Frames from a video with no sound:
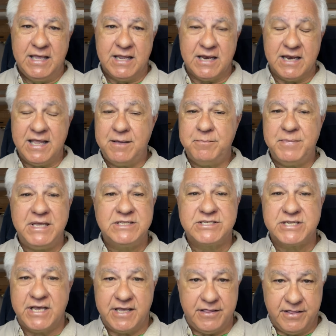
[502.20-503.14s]
Let me
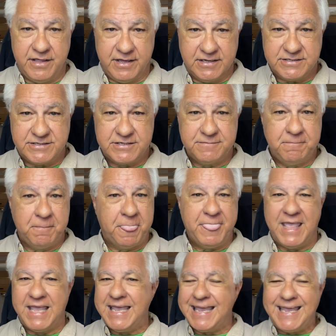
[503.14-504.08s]
say this.
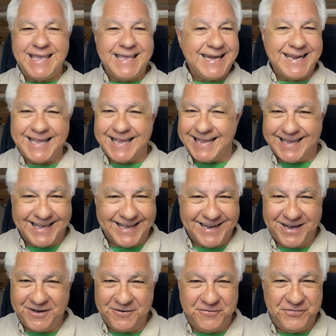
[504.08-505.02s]
Any
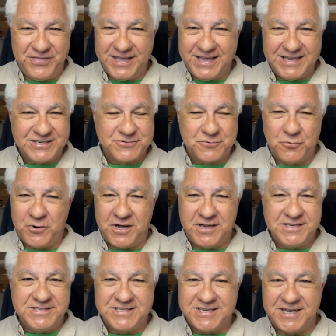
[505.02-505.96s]
of these
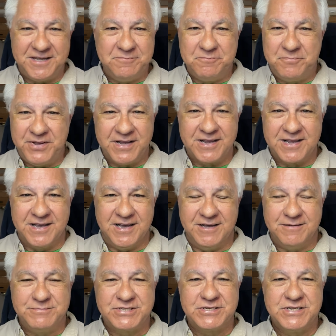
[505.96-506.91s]
one-ton
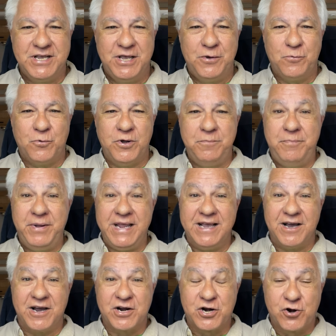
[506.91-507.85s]
pickups would
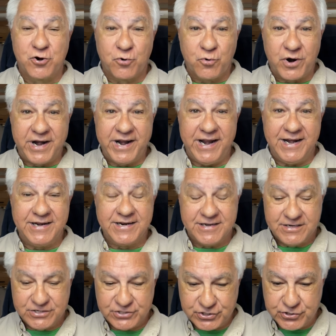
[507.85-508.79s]
be a great
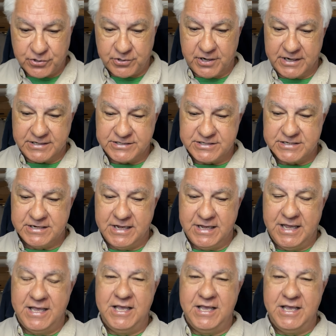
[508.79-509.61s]
choice.